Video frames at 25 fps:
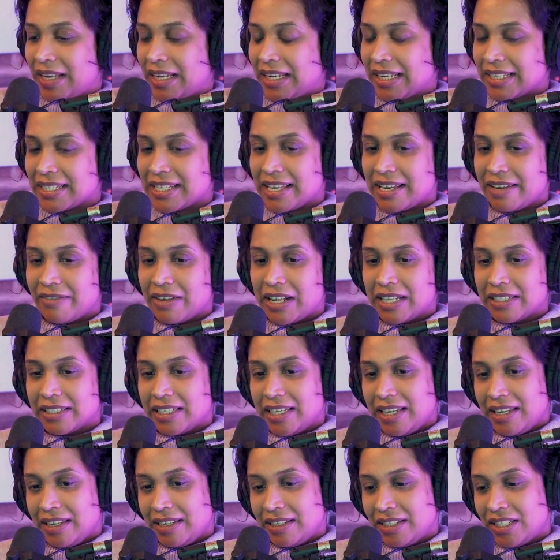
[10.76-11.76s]
Alexei
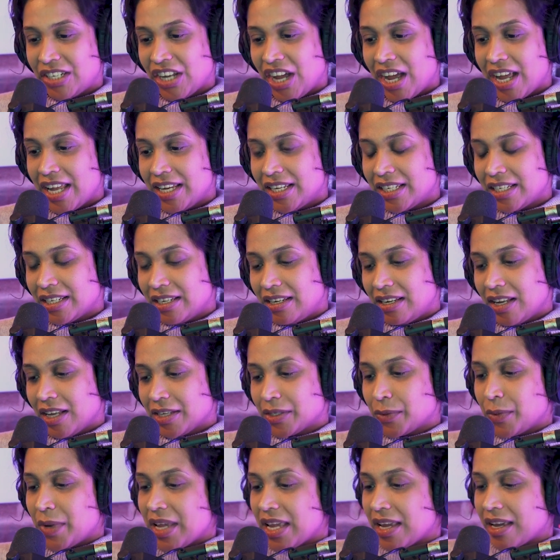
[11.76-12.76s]
Navalny died last
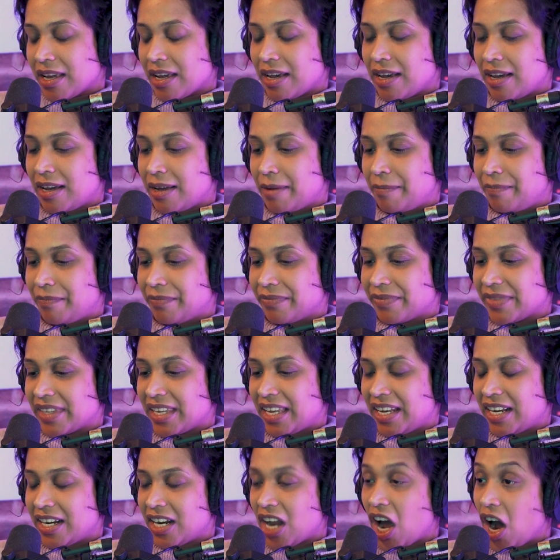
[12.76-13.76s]
week in
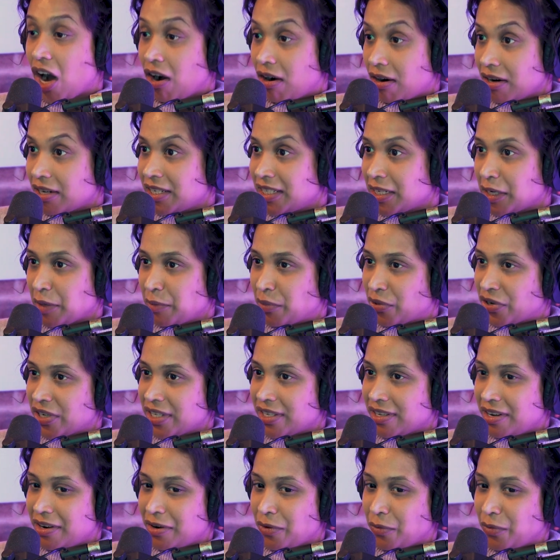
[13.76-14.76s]
an Arctic
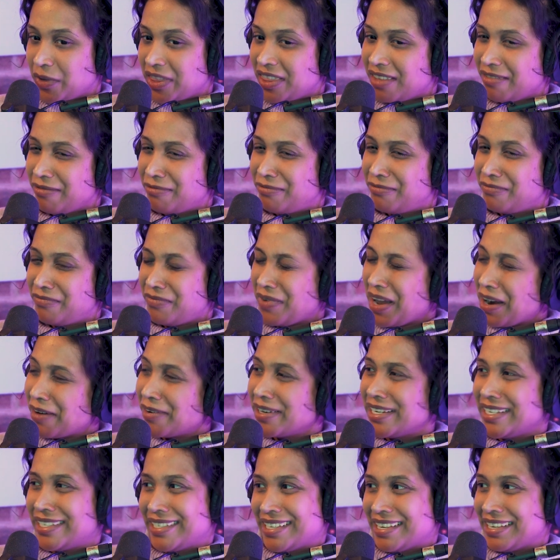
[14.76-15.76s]
prison with the very
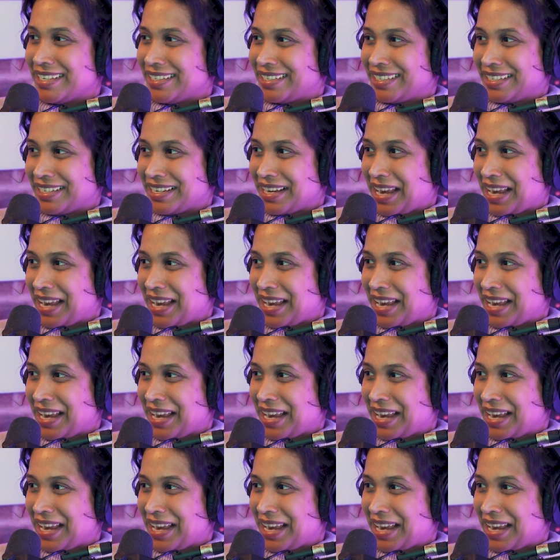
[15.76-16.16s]
sinister